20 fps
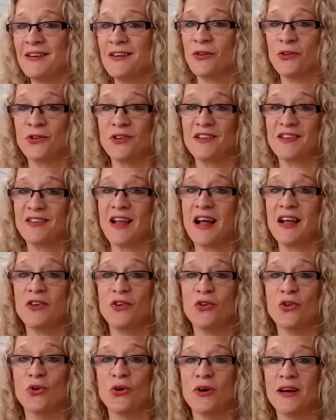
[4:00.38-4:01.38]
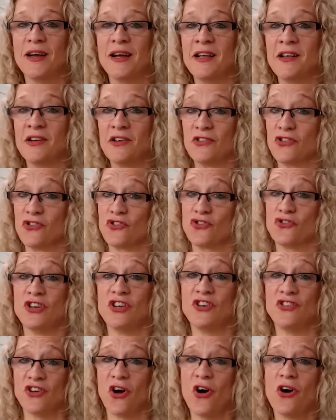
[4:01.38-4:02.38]
understand your industry
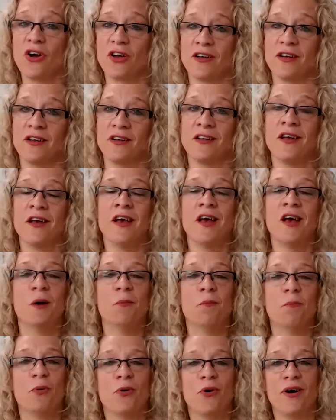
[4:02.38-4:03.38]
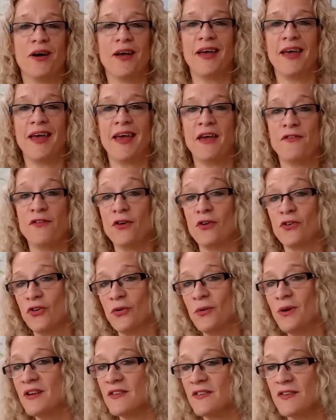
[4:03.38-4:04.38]
jargon, but if you're
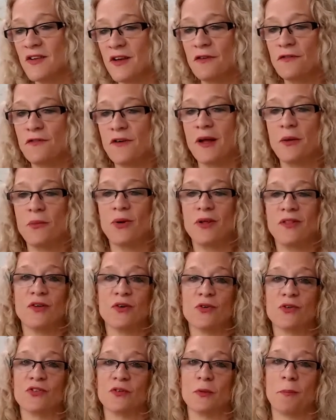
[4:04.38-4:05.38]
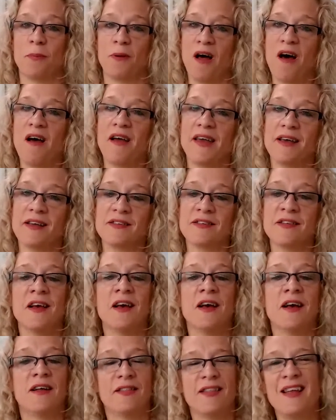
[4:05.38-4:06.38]
doing a survey with your suppliers,
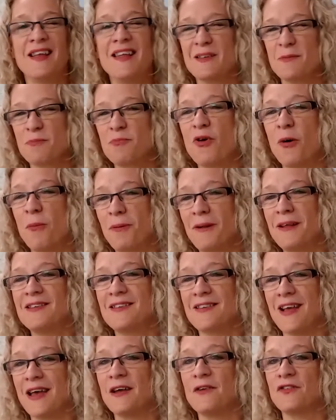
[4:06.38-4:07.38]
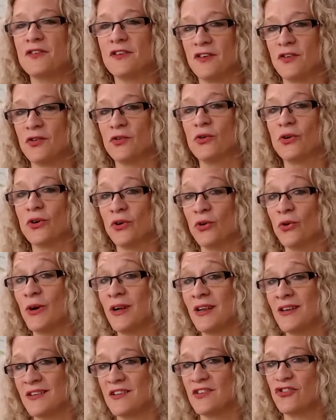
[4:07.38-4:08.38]
then it's probably safe to talk your
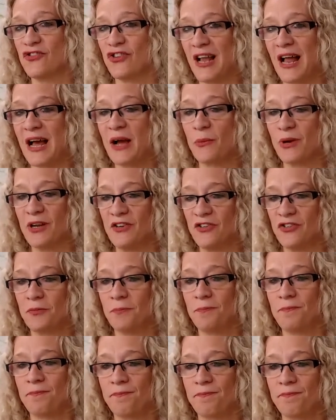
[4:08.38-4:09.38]
industry language.